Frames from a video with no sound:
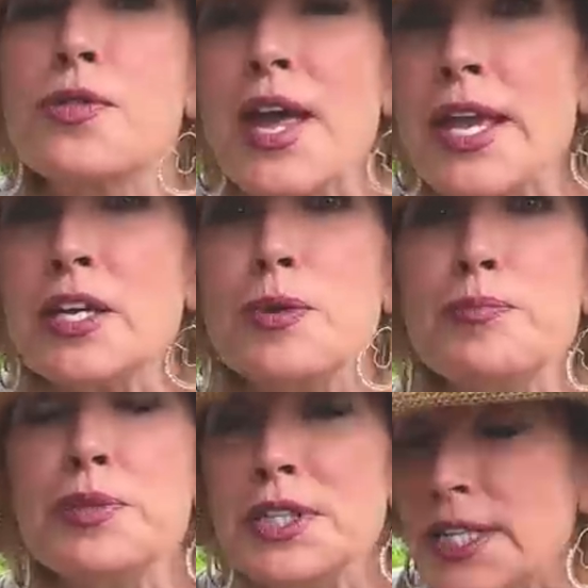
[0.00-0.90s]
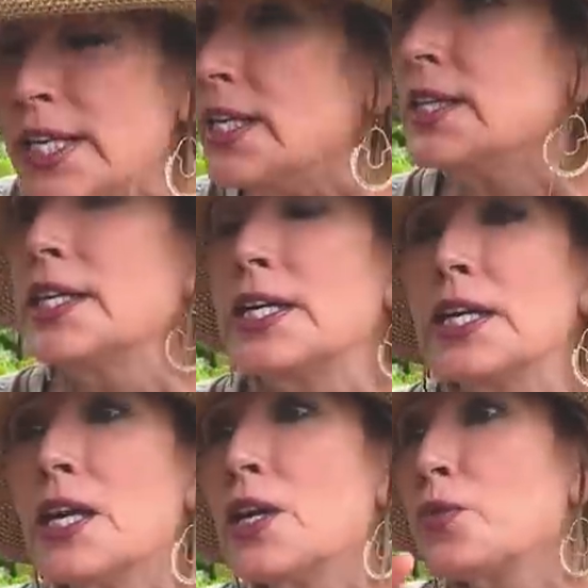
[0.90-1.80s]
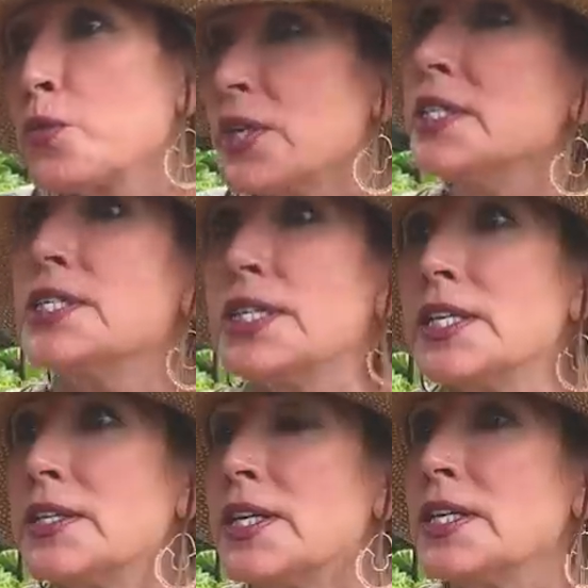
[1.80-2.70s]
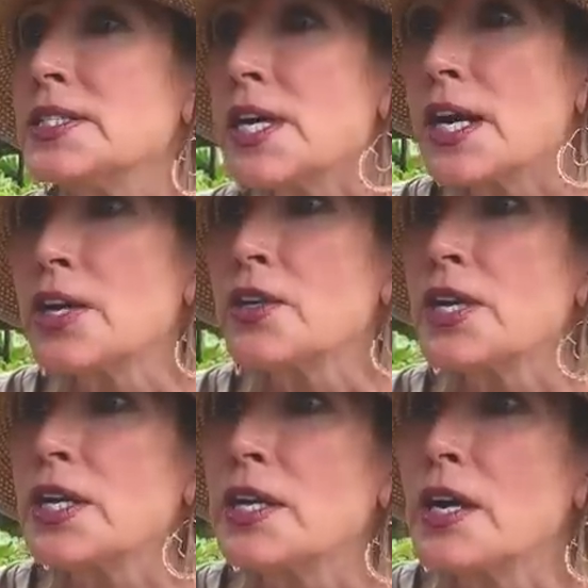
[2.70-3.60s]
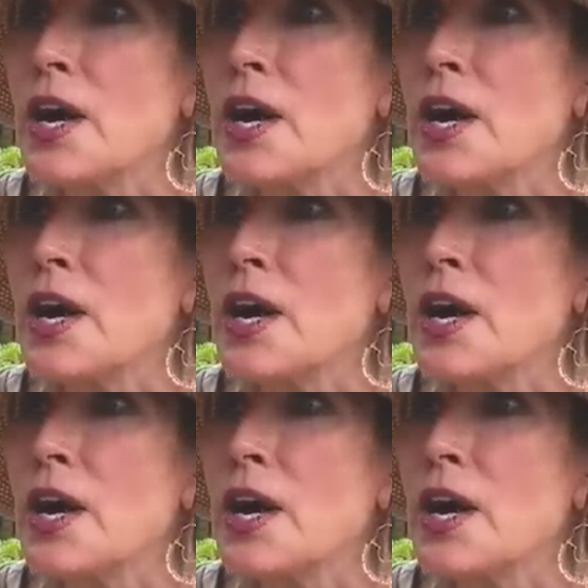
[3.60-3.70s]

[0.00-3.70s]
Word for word: they completely redid the entirety